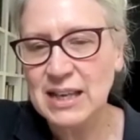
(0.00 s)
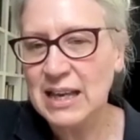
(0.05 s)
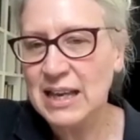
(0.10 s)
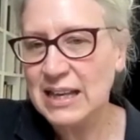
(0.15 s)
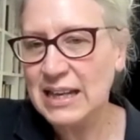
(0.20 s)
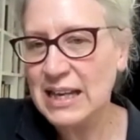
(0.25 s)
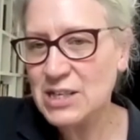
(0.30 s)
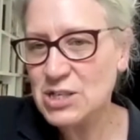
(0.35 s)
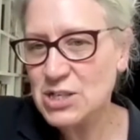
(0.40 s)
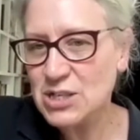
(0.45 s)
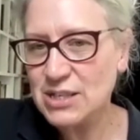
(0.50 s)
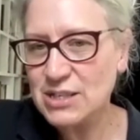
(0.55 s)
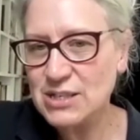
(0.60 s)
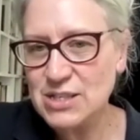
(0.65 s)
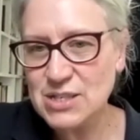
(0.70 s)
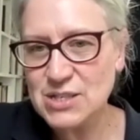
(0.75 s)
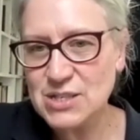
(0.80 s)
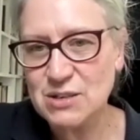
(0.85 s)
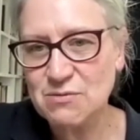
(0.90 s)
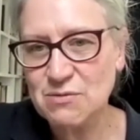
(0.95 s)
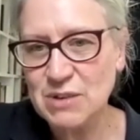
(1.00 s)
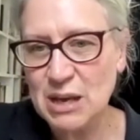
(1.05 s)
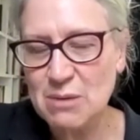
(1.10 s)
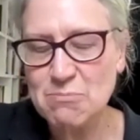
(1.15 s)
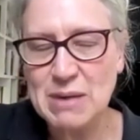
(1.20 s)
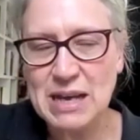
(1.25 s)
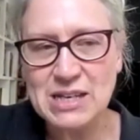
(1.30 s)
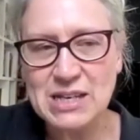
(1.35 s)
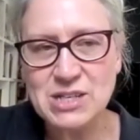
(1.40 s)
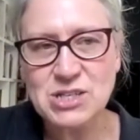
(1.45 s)
And actually, just
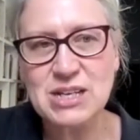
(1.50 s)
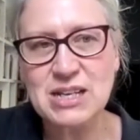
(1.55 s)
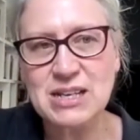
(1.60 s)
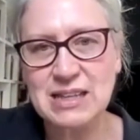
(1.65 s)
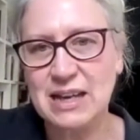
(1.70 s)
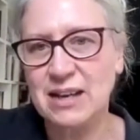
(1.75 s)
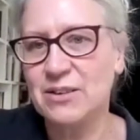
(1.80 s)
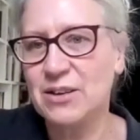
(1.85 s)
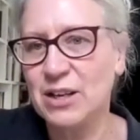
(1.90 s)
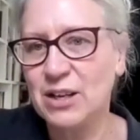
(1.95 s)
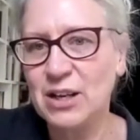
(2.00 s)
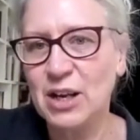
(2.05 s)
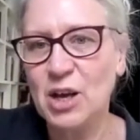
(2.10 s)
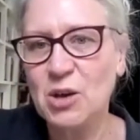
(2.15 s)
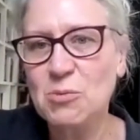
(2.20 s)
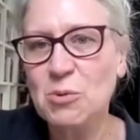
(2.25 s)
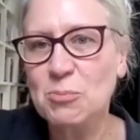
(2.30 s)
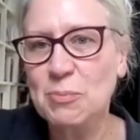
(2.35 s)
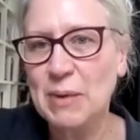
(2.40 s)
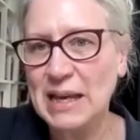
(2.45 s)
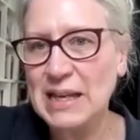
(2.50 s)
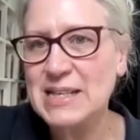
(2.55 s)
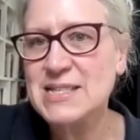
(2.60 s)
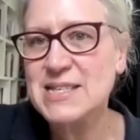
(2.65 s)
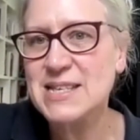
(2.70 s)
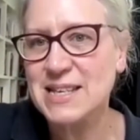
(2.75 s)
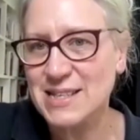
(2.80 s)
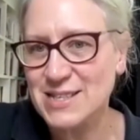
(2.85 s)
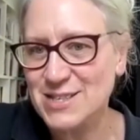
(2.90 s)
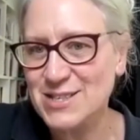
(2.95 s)
imagining that on a global
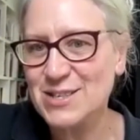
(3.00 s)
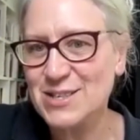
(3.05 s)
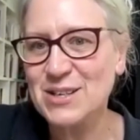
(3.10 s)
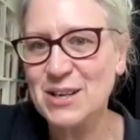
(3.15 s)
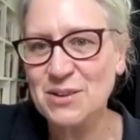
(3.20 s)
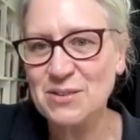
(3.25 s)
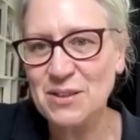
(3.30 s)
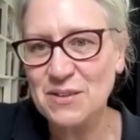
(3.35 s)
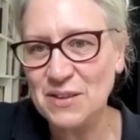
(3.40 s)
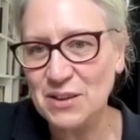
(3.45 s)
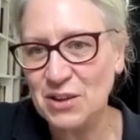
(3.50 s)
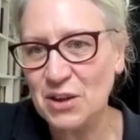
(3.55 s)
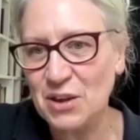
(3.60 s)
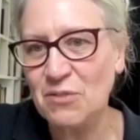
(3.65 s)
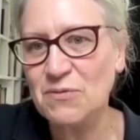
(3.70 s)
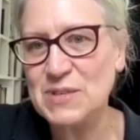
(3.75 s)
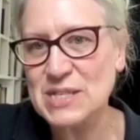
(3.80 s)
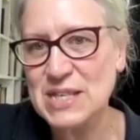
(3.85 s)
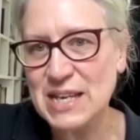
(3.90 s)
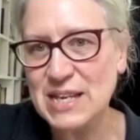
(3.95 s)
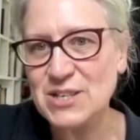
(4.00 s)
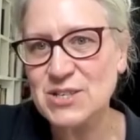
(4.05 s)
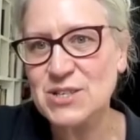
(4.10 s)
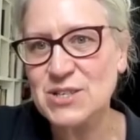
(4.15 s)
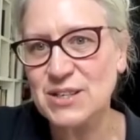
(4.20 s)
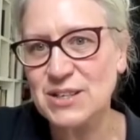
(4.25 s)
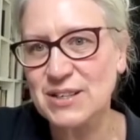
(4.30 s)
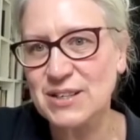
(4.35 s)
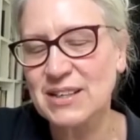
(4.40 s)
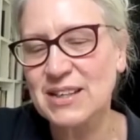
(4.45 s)
basis, that the
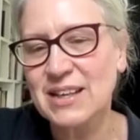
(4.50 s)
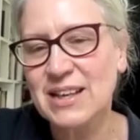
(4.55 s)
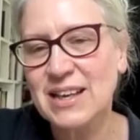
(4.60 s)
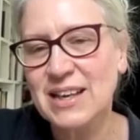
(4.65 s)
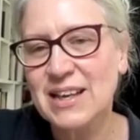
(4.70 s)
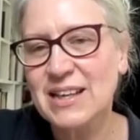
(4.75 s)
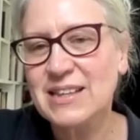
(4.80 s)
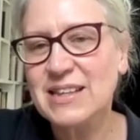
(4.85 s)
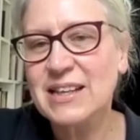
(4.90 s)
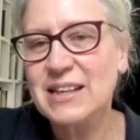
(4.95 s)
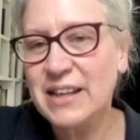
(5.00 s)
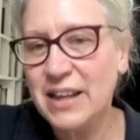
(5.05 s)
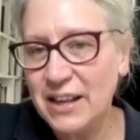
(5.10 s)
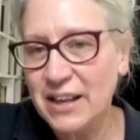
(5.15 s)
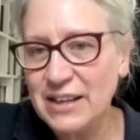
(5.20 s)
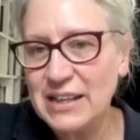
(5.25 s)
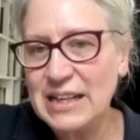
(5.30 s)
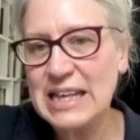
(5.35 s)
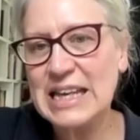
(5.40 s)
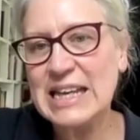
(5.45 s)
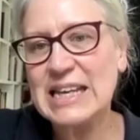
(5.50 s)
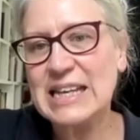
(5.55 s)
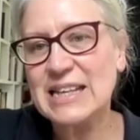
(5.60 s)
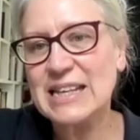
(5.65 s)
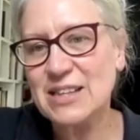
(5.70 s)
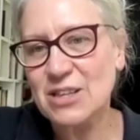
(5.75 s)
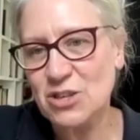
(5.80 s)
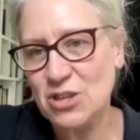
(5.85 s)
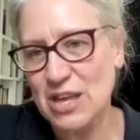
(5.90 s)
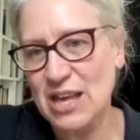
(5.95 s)
conversation, the learning,
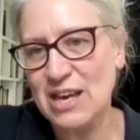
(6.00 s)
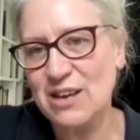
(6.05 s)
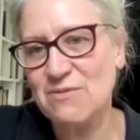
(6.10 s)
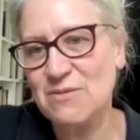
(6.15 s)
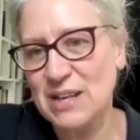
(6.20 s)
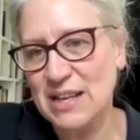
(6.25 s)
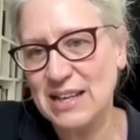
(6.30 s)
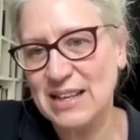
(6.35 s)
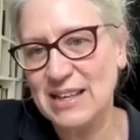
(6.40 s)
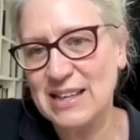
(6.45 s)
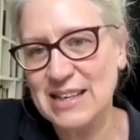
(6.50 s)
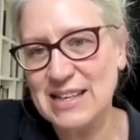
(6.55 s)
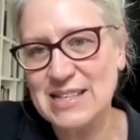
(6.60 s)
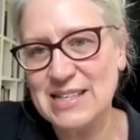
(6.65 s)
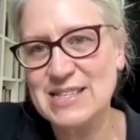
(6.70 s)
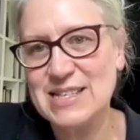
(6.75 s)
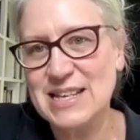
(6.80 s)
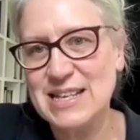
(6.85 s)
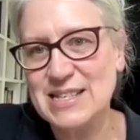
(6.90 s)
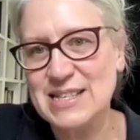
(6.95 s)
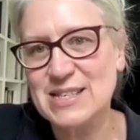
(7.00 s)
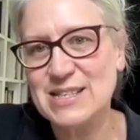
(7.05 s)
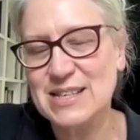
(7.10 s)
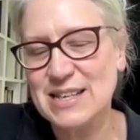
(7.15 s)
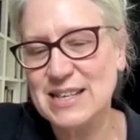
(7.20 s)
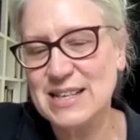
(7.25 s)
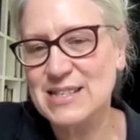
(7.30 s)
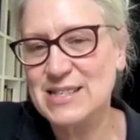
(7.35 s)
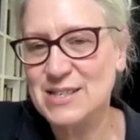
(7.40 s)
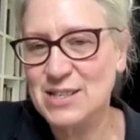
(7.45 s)
the sharing
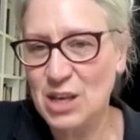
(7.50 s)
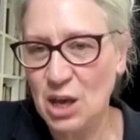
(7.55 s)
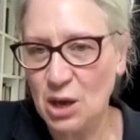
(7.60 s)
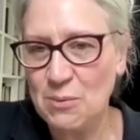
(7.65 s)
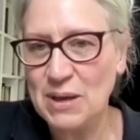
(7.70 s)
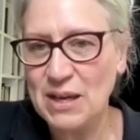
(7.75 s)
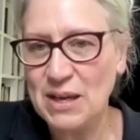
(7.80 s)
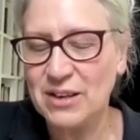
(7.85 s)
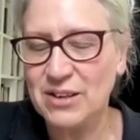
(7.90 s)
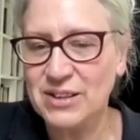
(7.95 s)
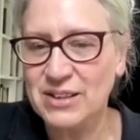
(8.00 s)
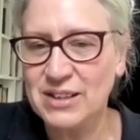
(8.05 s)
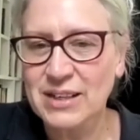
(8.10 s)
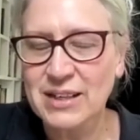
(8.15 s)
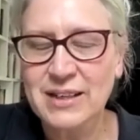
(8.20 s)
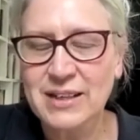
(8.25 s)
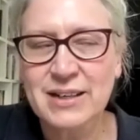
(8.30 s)
is going on